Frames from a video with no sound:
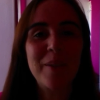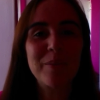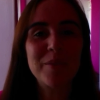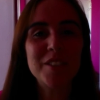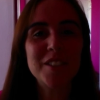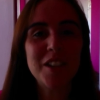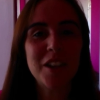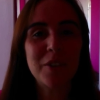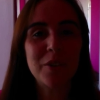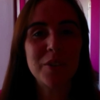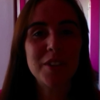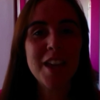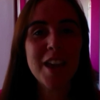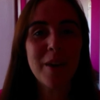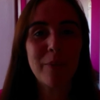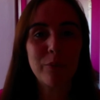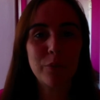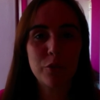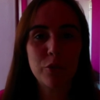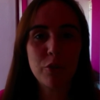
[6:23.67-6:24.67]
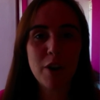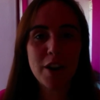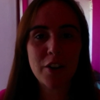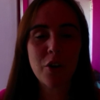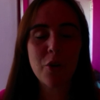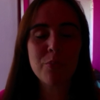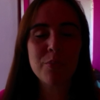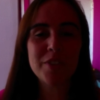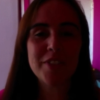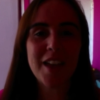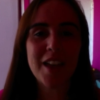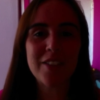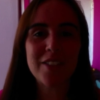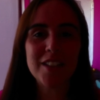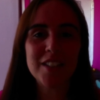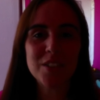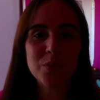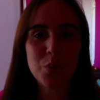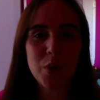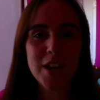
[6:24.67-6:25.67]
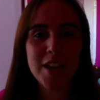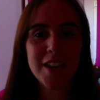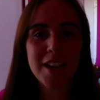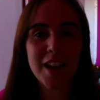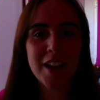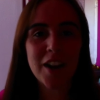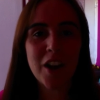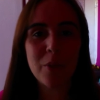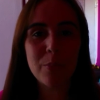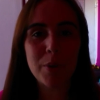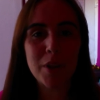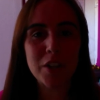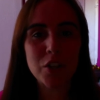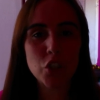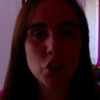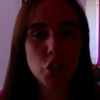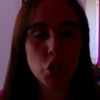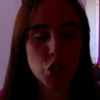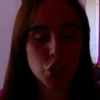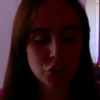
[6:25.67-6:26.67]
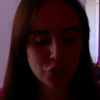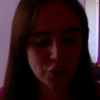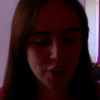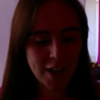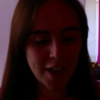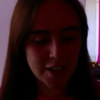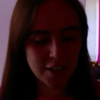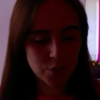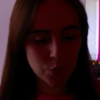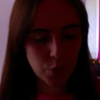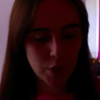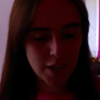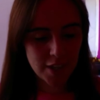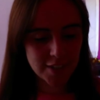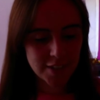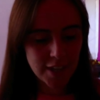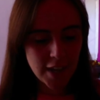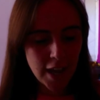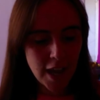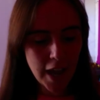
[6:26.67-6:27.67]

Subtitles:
So yeah, crack on with that this week, and I'll be in touch for next week's.